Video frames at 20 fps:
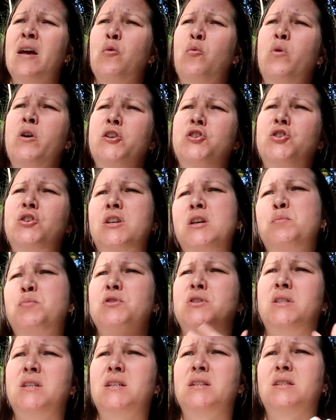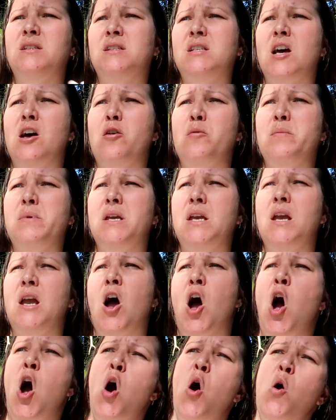Which he proceeds to tell me,
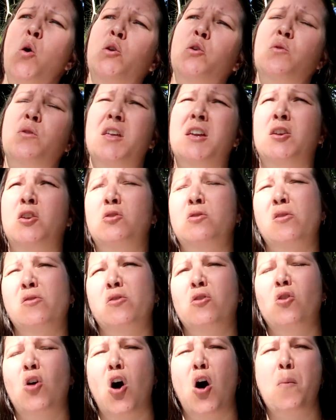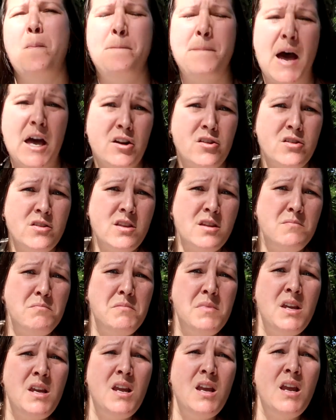oh, you think you know the law better than
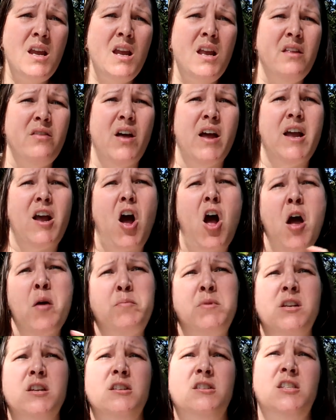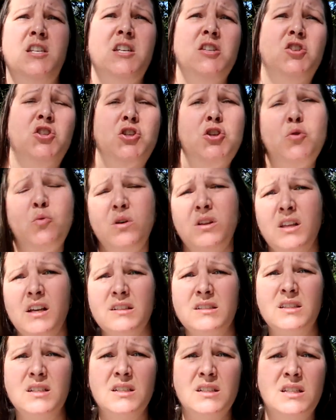me? Like, I'm gonna teach you a
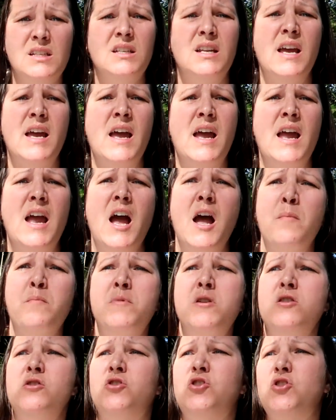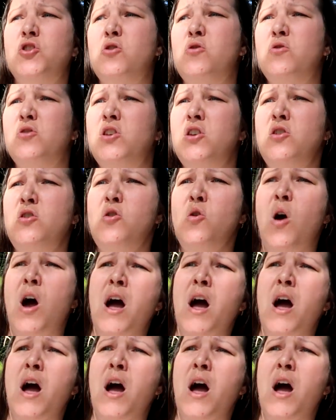lesson today. I'm gonna show you.